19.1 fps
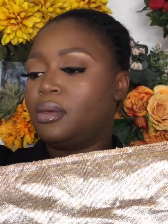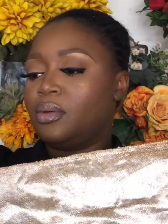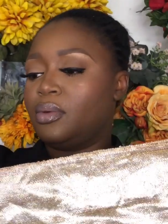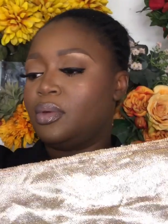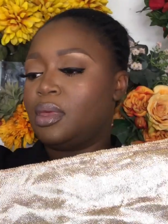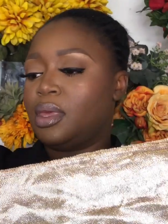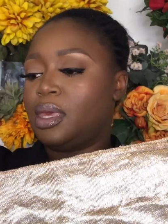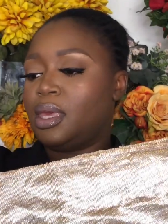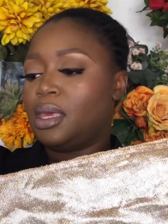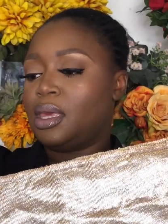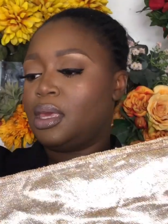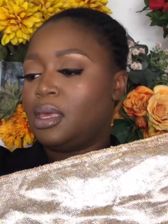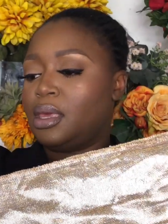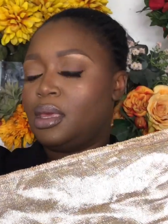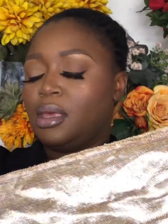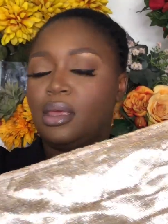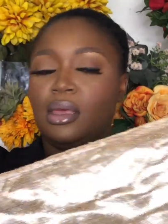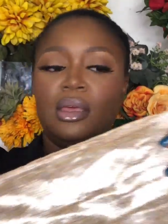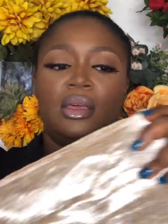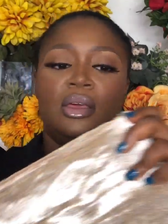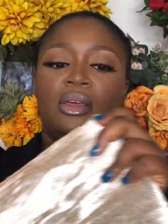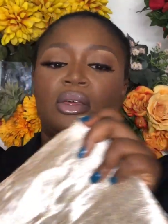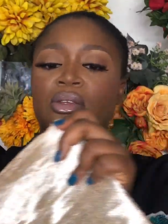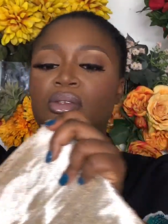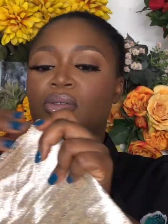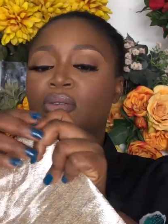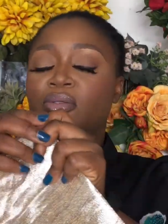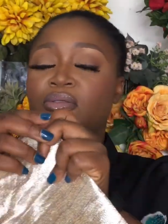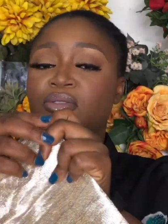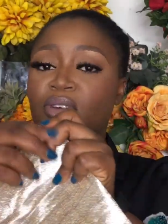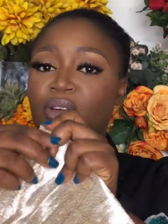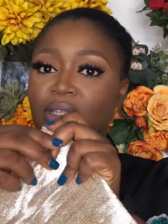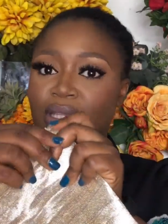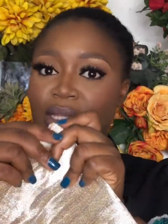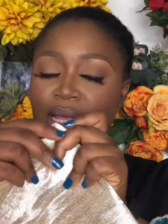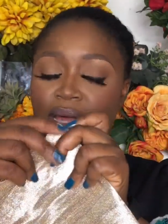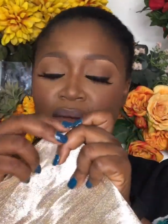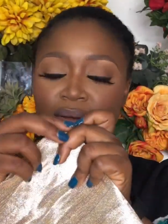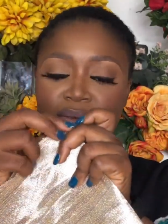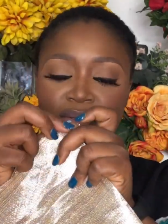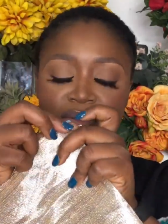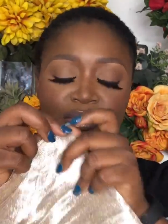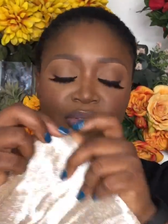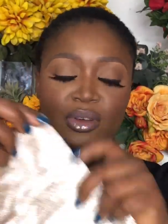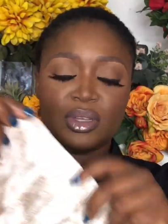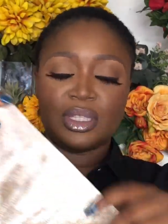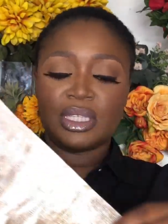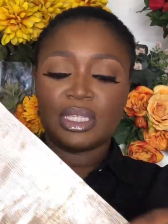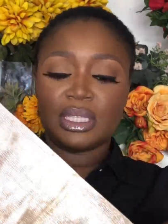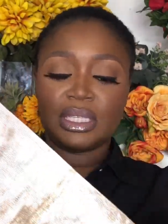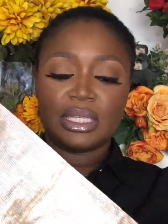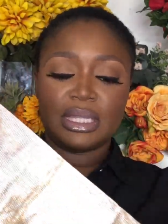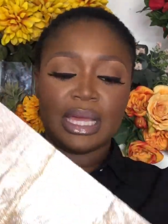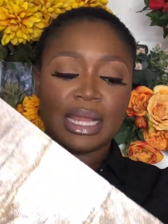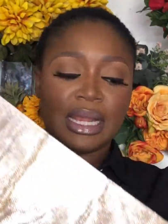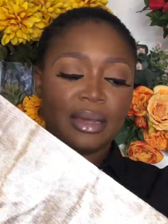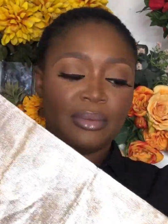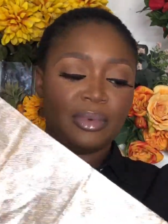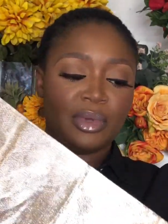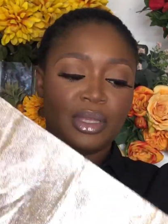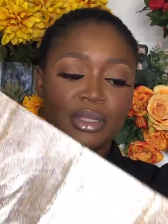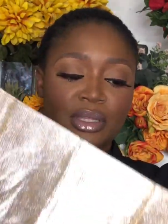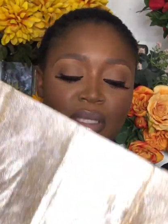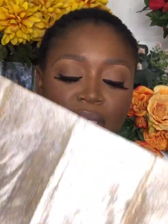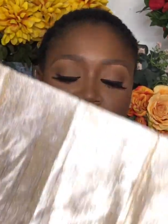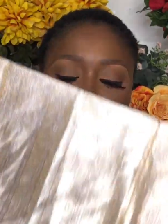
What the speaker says: Okay, so for now, for this style I'm going to